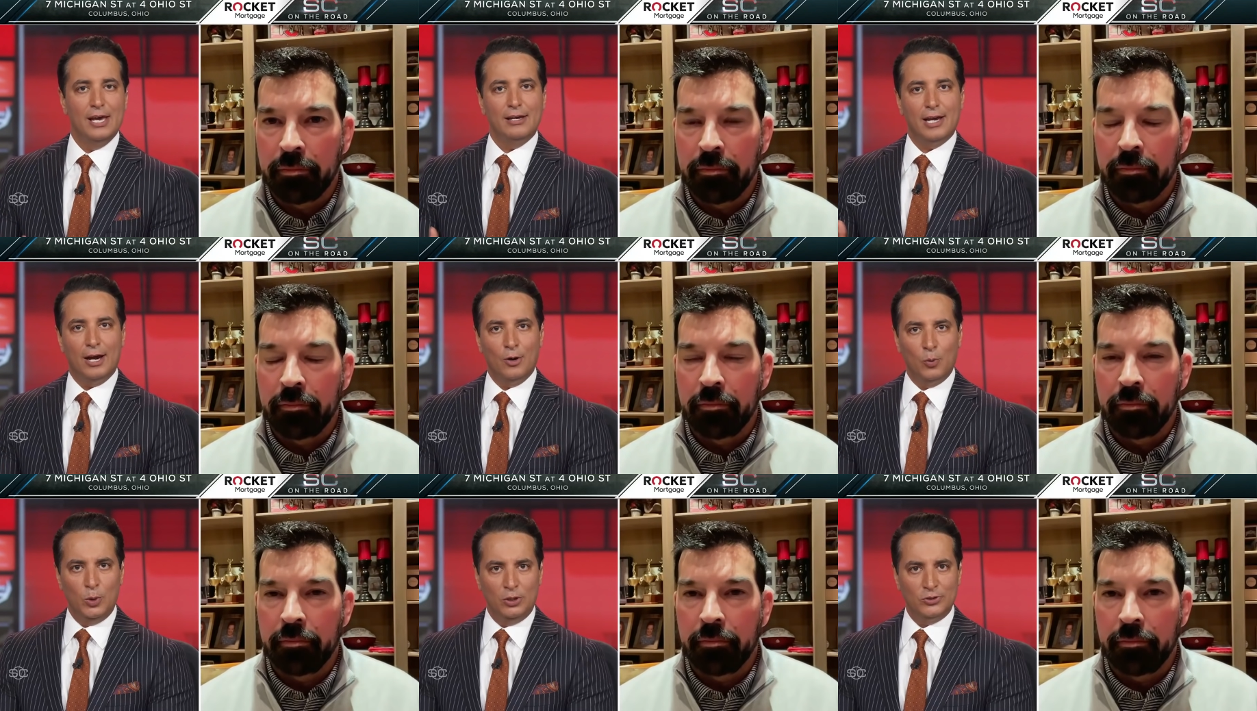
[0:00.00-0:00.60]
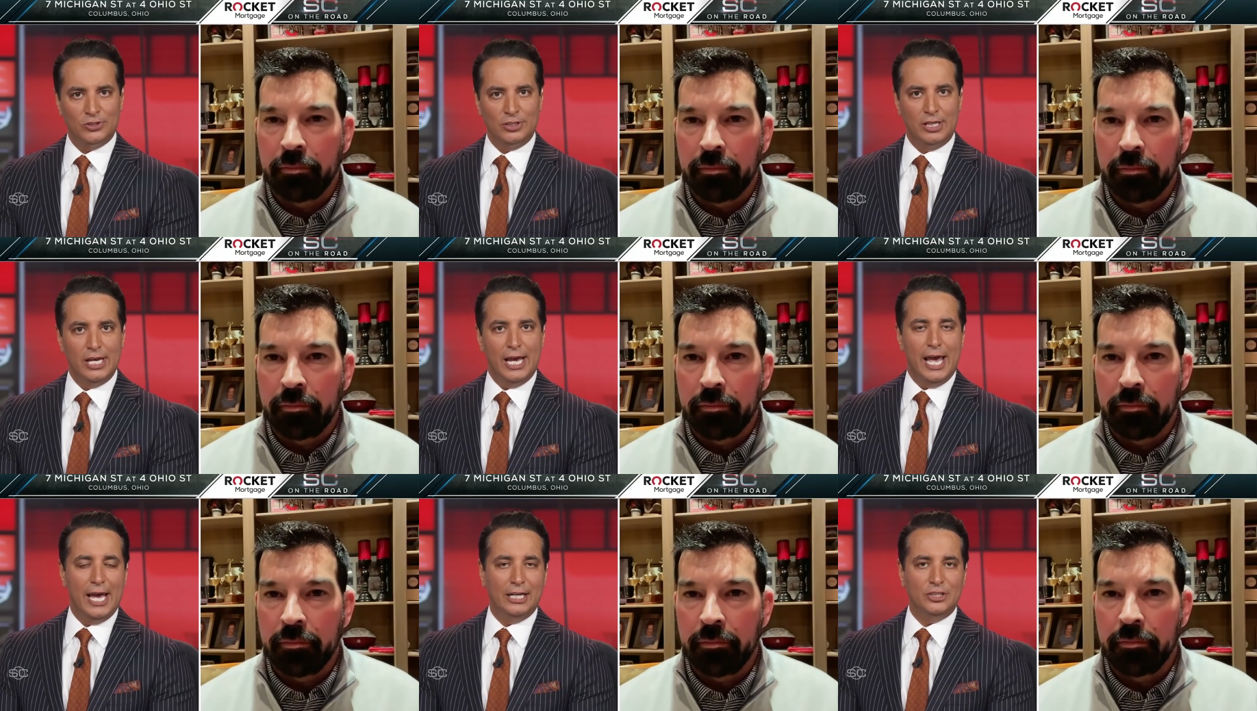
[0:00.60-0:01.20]
Speaker 1: Garrett Wilson,
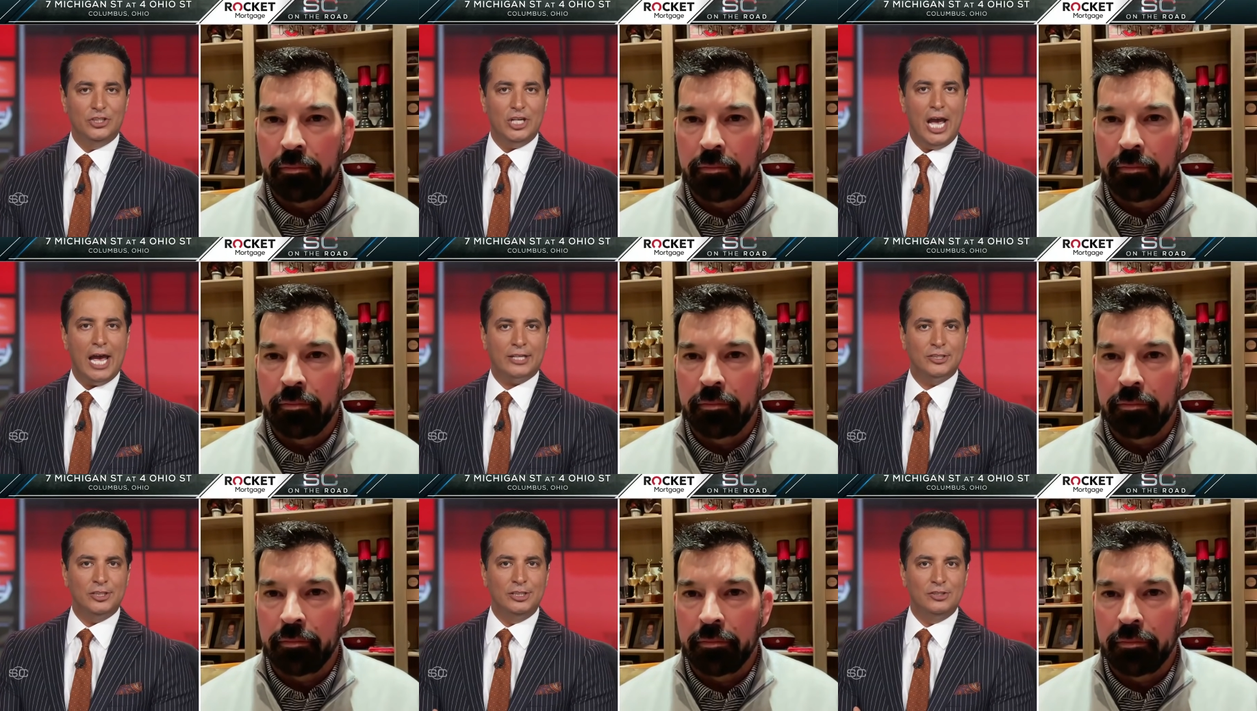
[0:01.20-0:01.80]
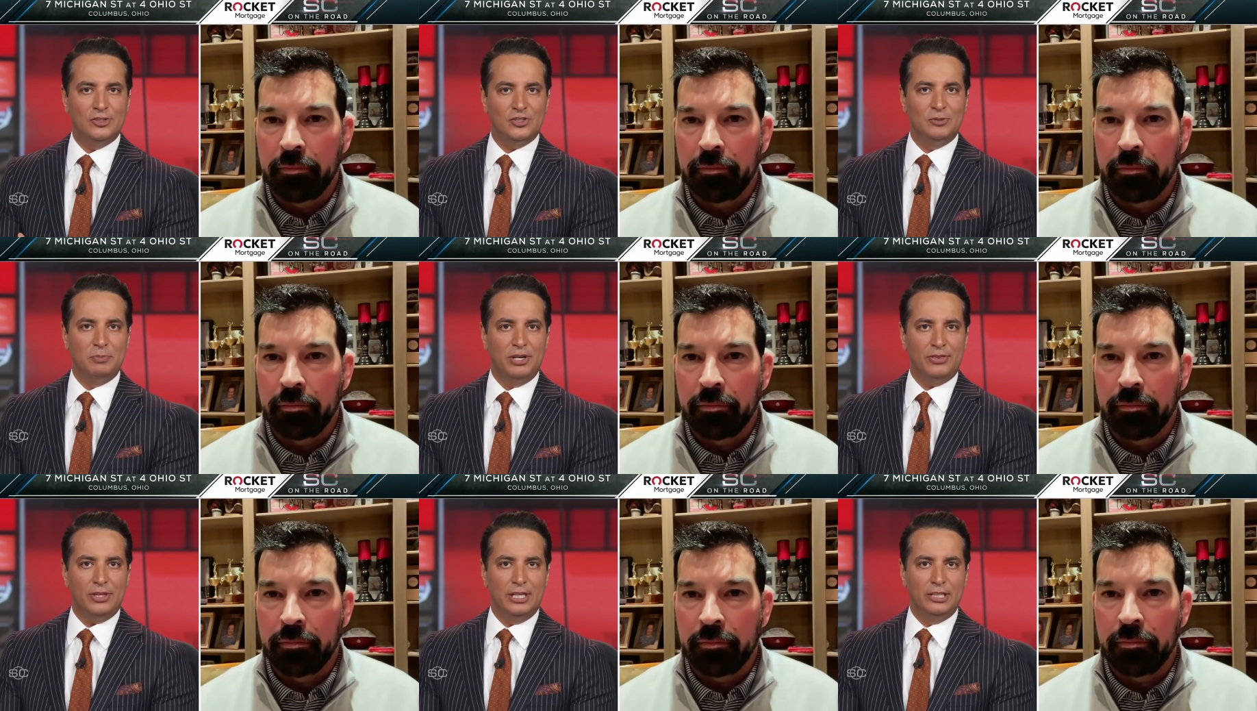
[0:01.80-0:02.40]
and Jaxon
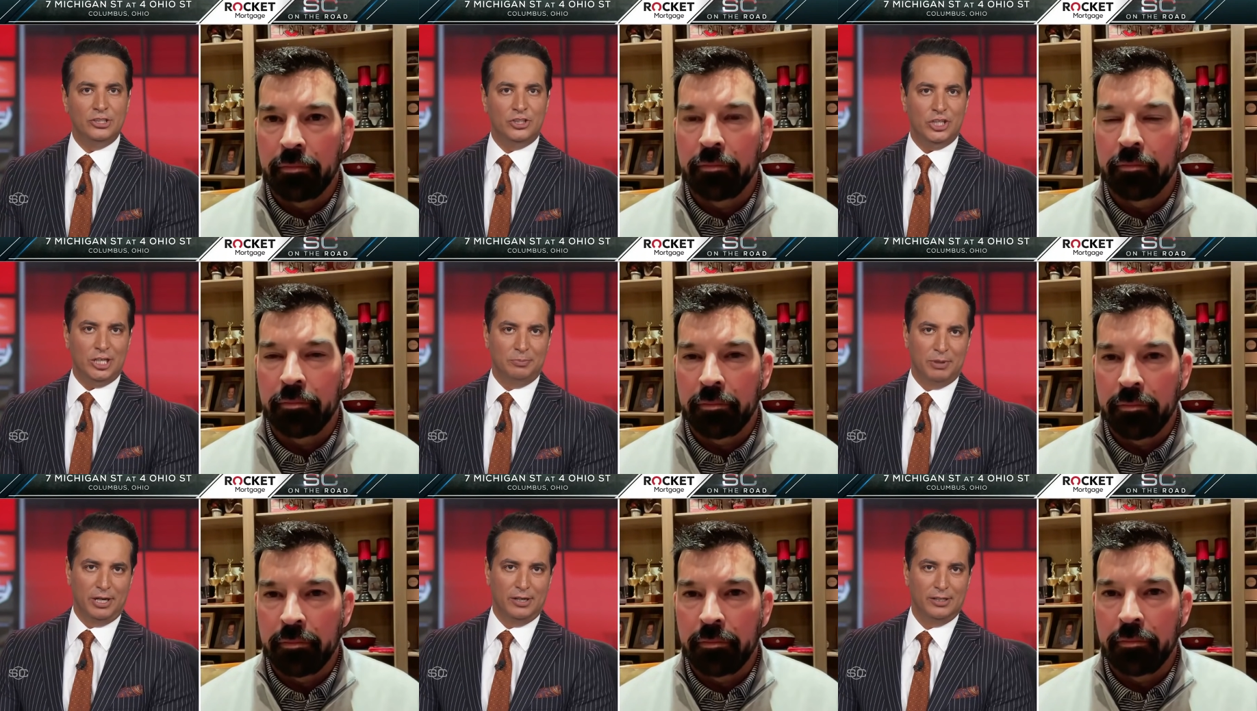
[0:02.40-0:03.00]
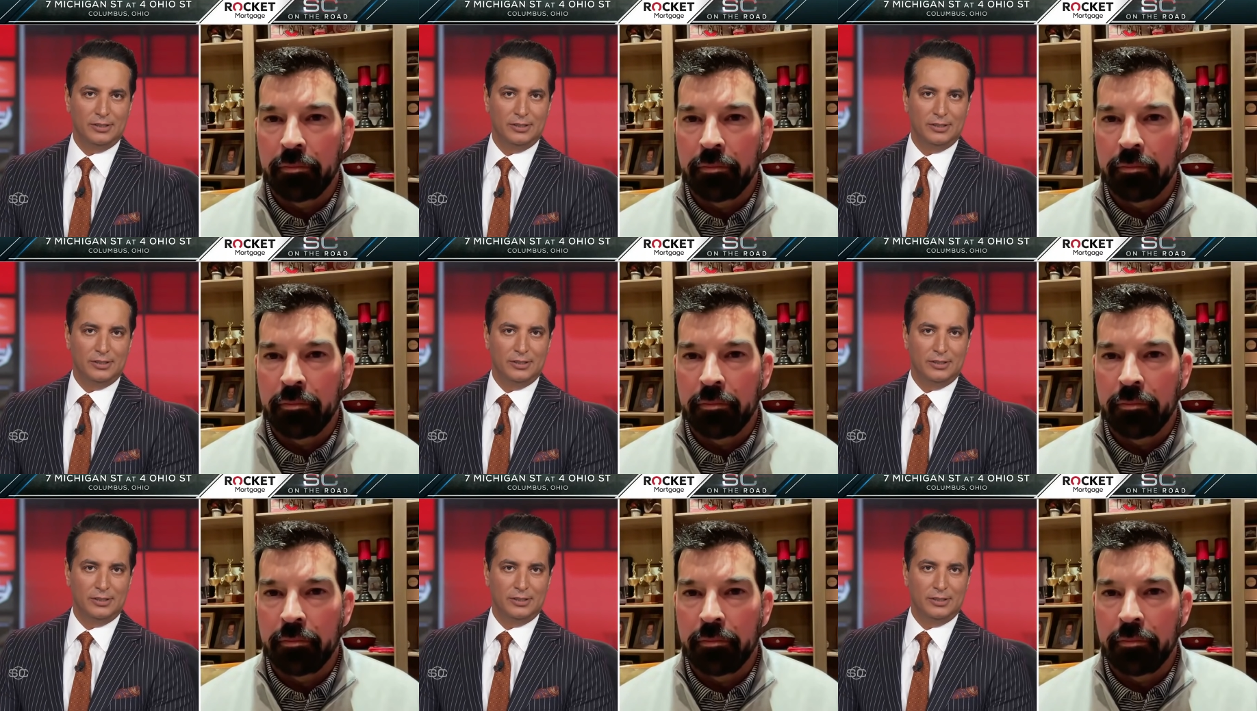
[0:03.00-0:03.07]
Smith-Njigba?